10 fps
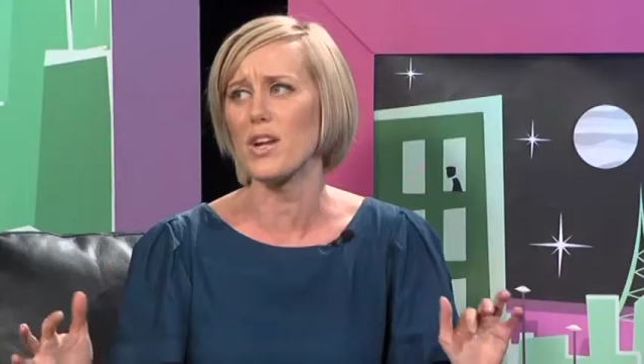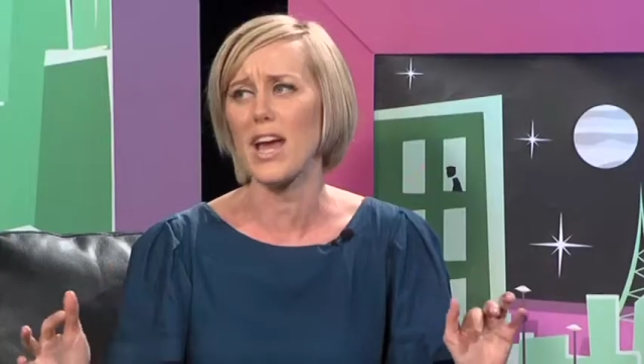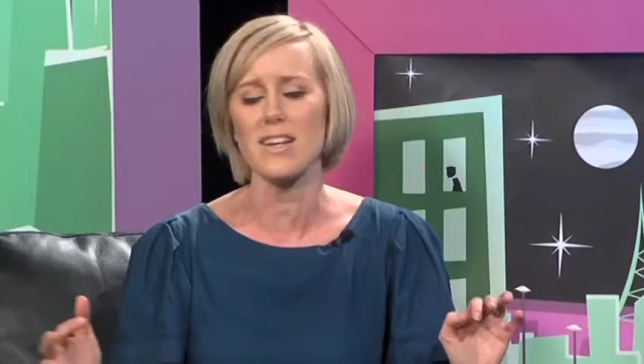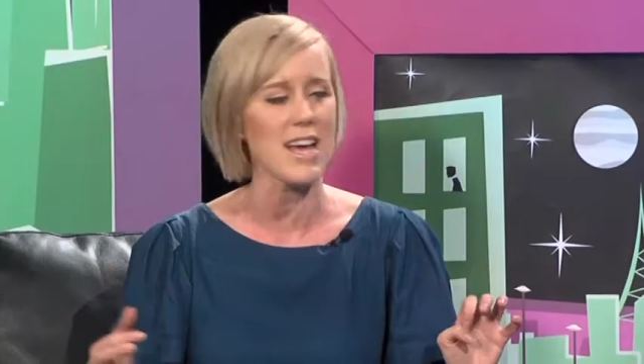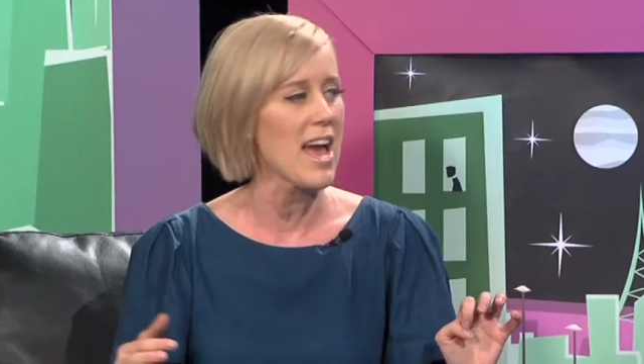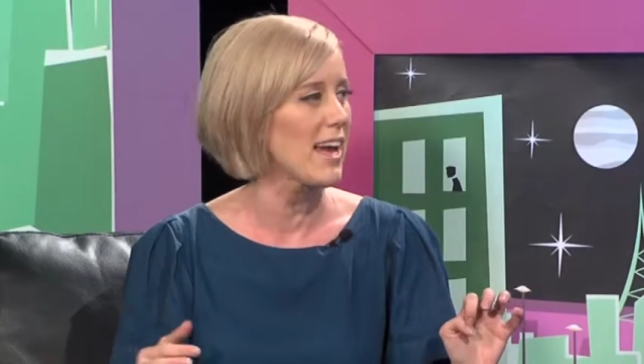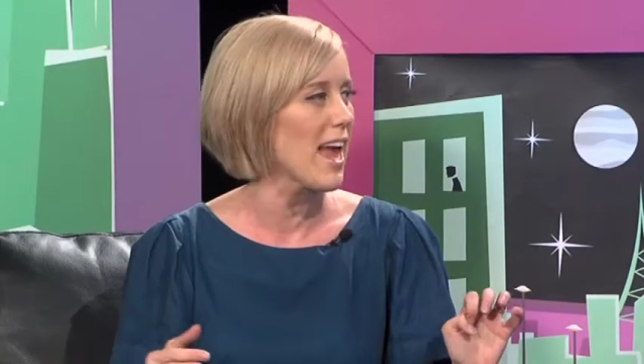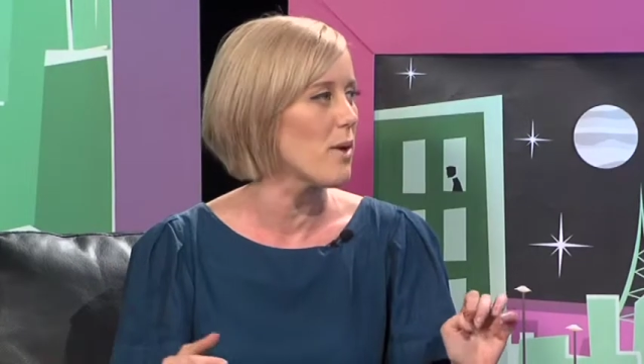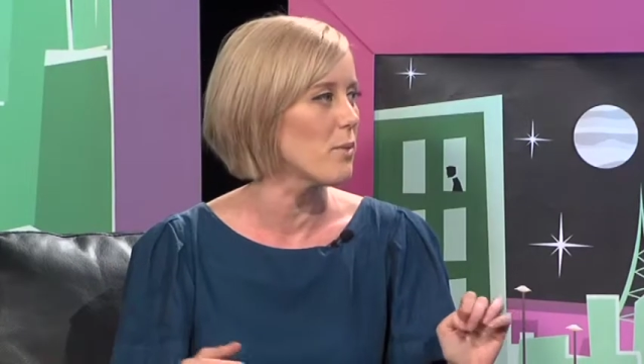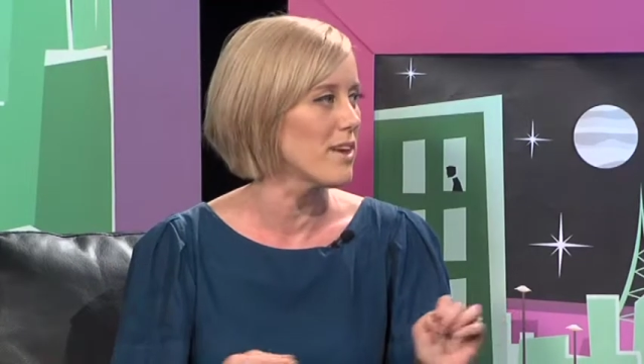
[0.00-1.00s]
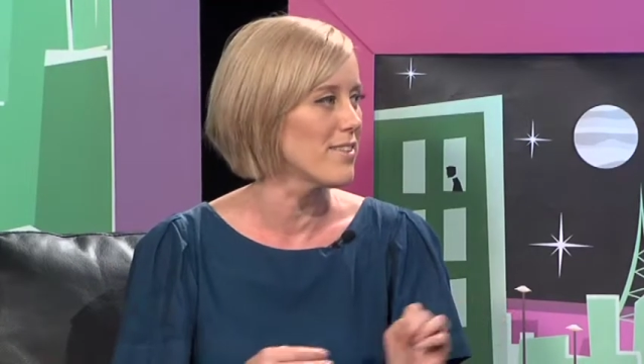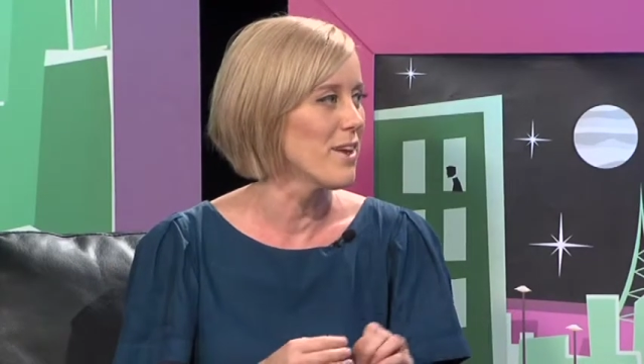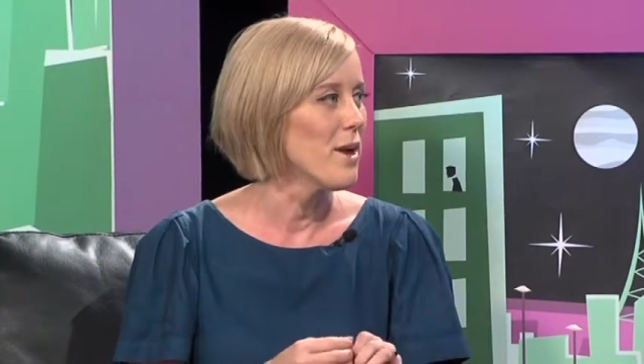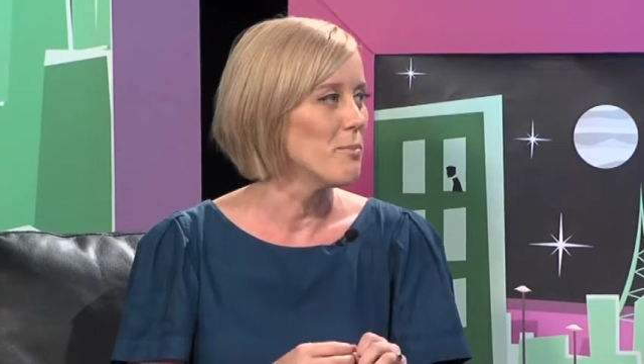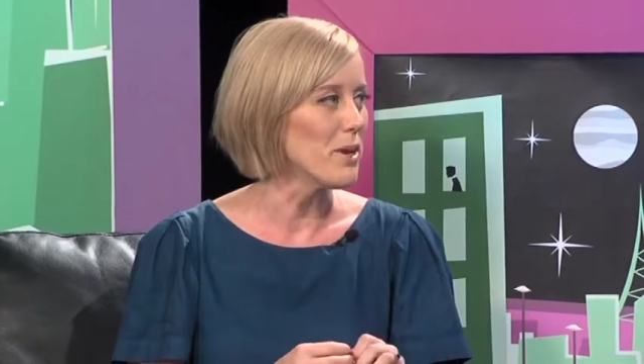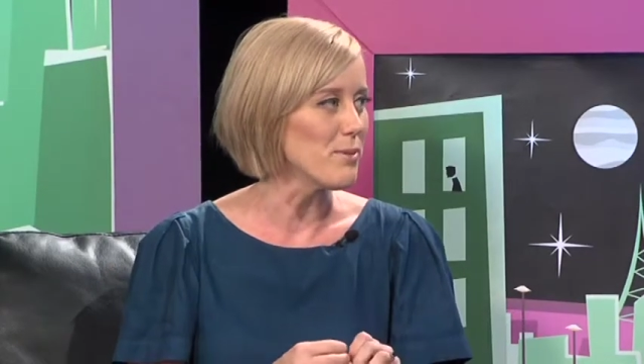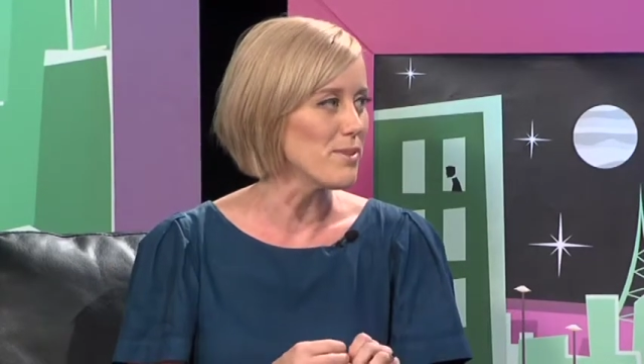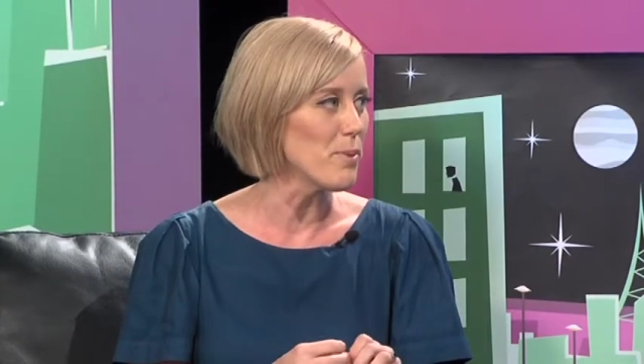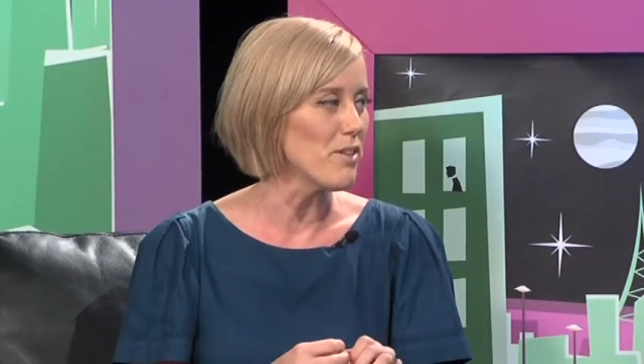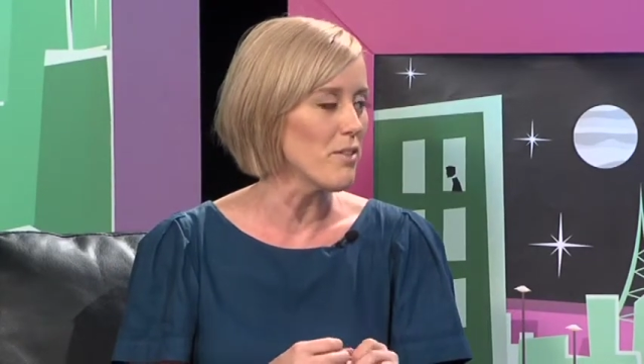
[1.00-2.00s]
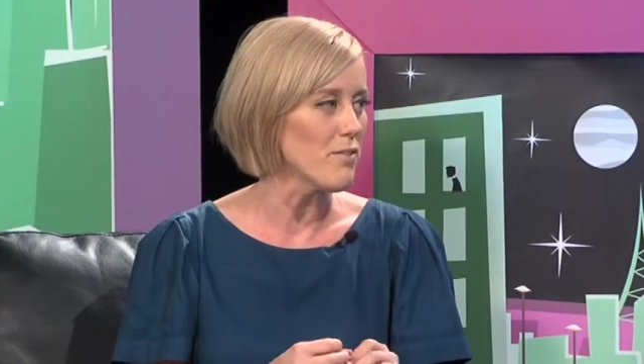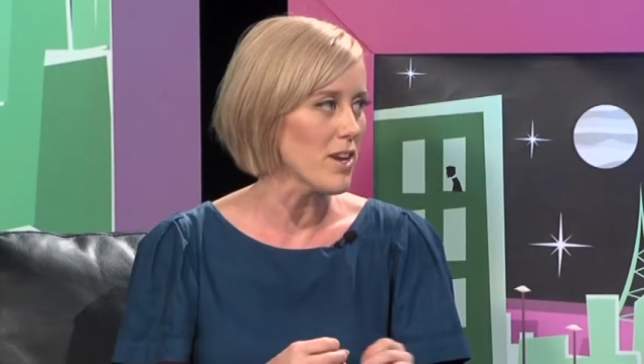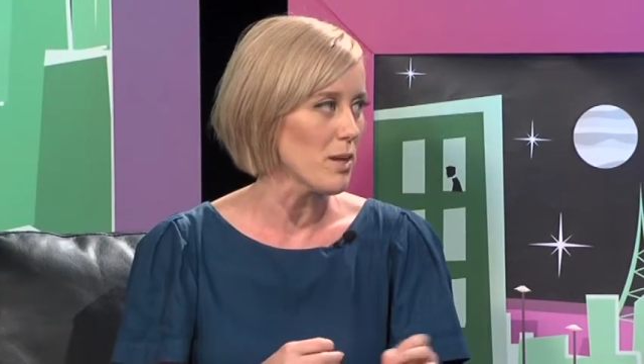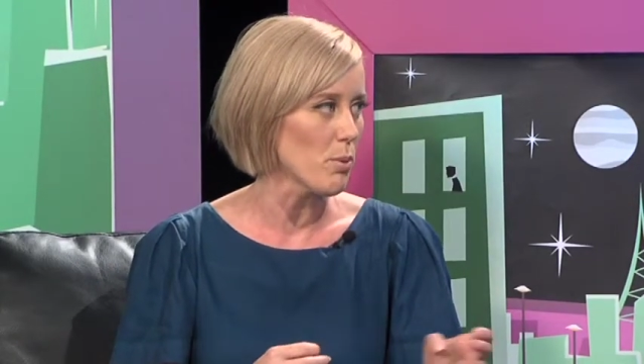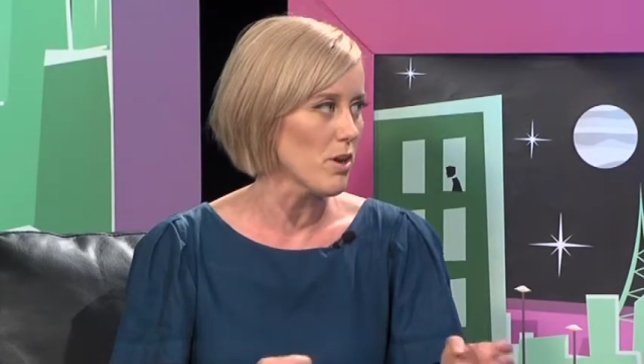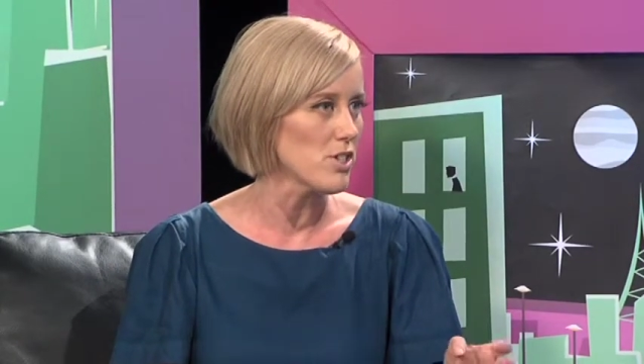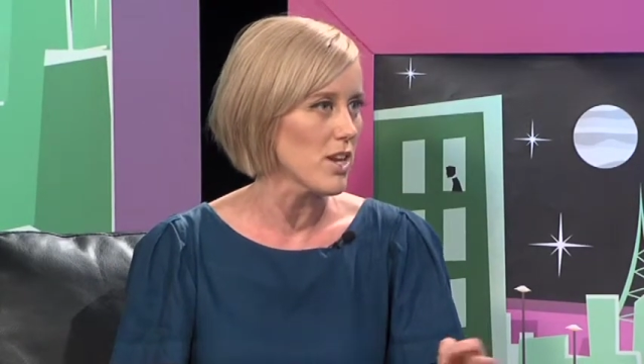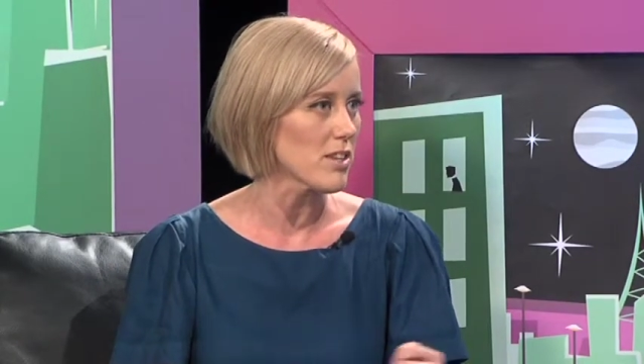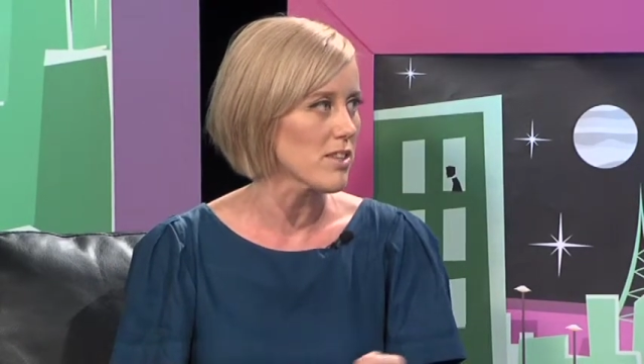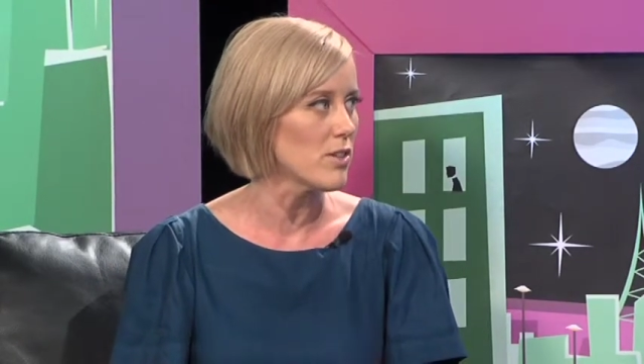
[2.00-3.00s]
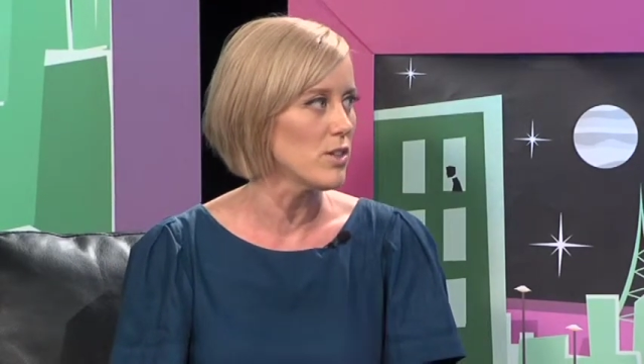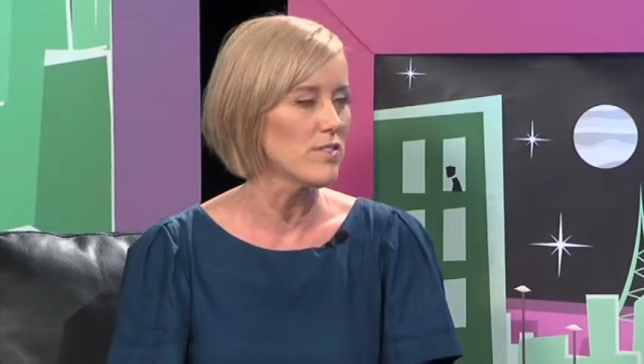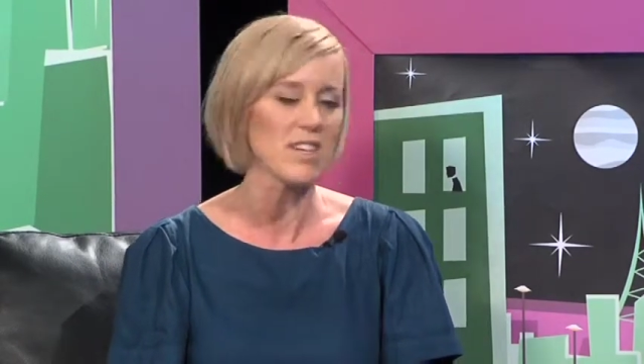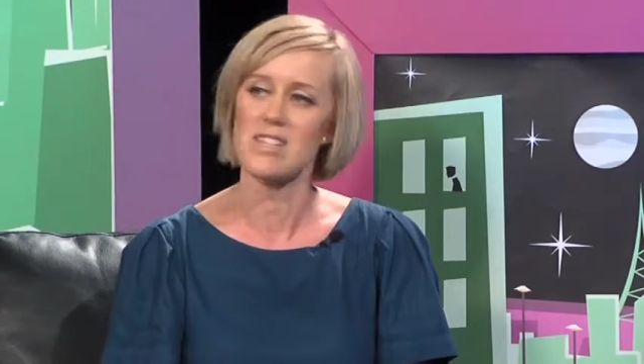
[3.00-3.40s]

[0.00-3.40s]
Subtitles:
gang to hang out with, but it was a bit of a funny project that all of us